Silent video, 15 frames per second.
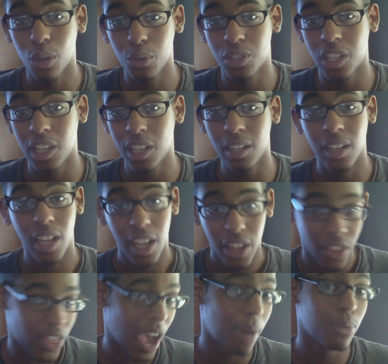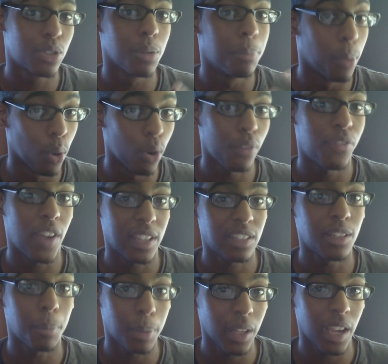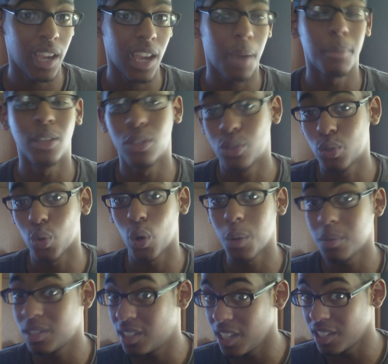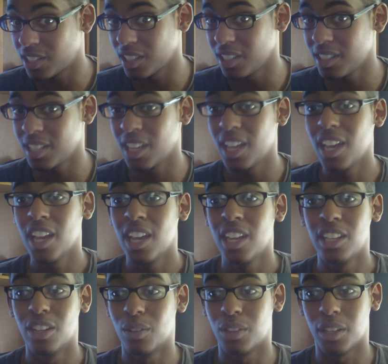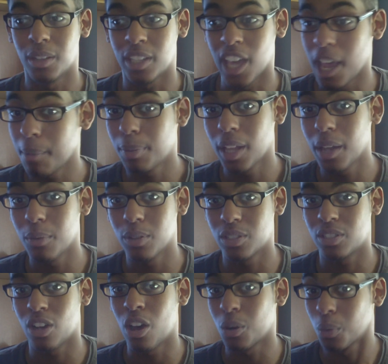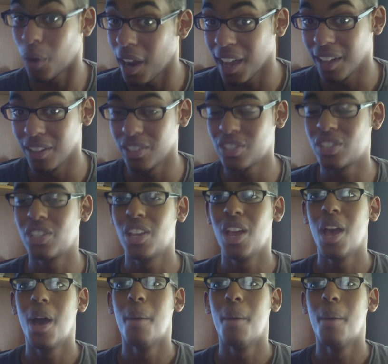XIII, that was a bore fest to play. I mean, the story was decent, you know, the gameplay was on rails,